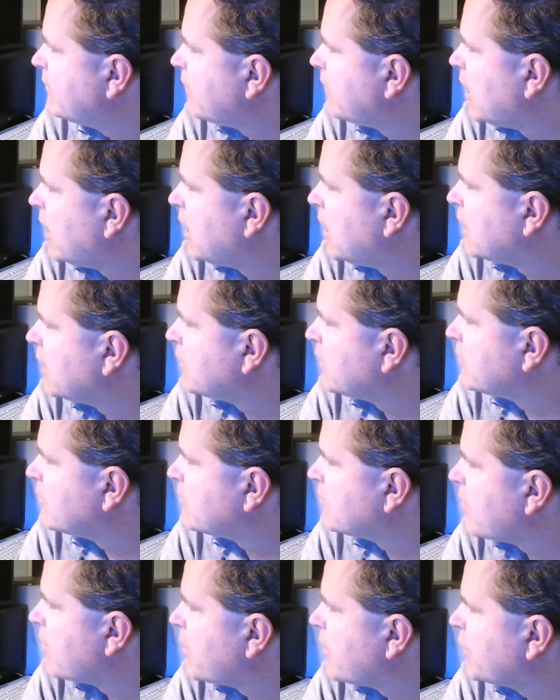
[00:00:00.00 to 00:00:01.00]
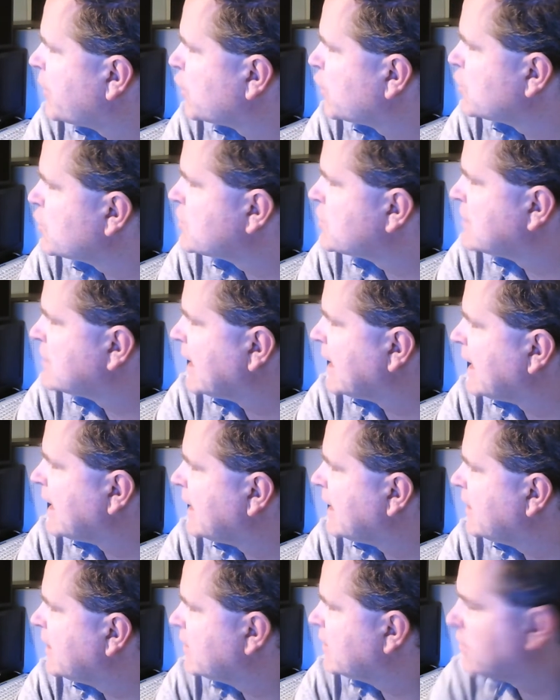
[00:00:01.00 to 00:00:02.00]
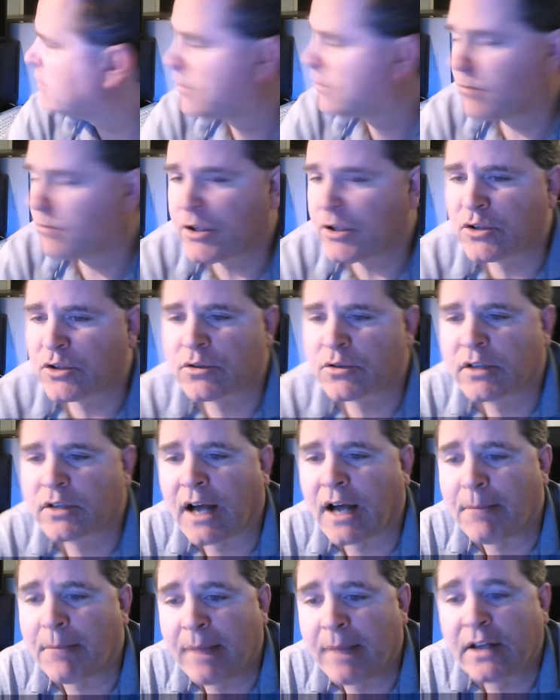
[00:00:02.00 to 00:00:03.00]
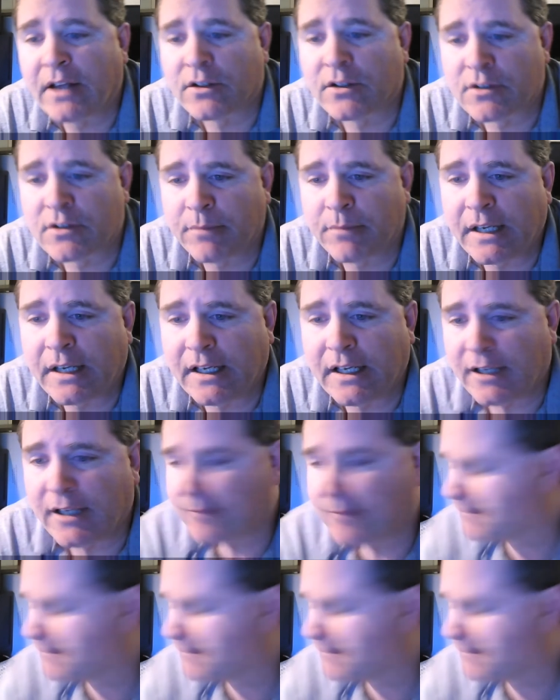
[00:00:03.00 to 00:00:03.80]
on Thursday, which got mailed to me